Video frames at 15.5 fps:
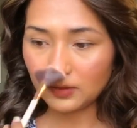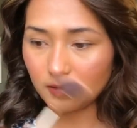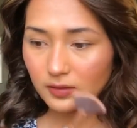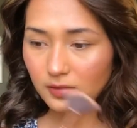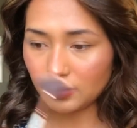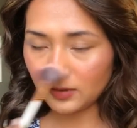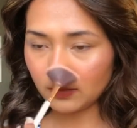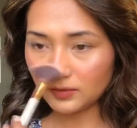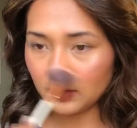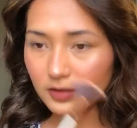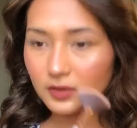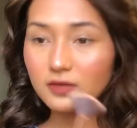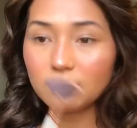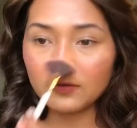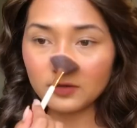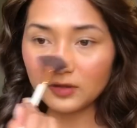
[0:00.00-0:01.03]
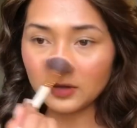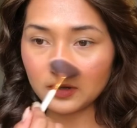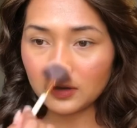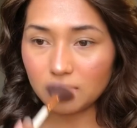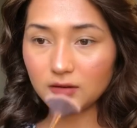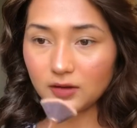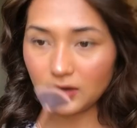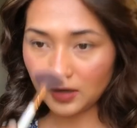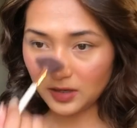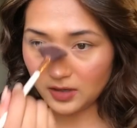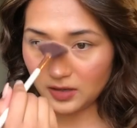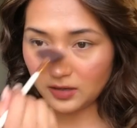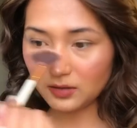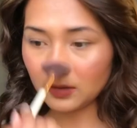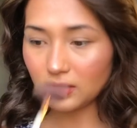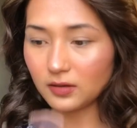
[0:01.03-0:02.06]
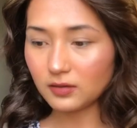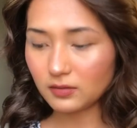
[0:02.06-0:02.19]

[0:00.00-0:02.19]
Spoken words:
alright, we'll live for that. And like,